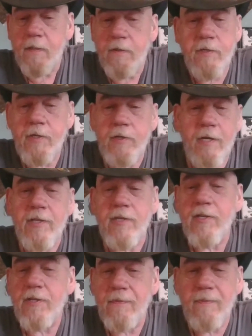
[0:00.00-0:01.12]

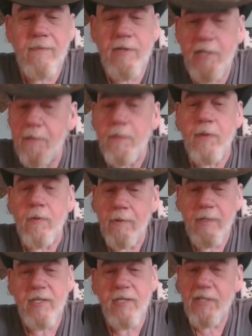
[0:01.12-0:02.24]
It's typical.
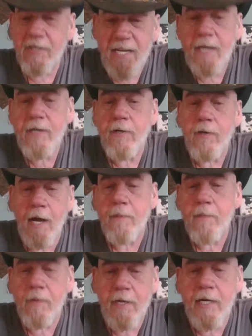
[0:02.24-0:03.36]
It's standard
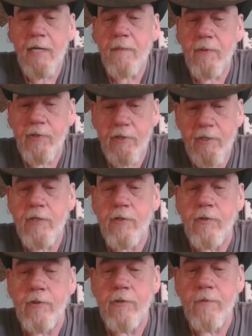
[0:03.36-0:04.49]
operating procedures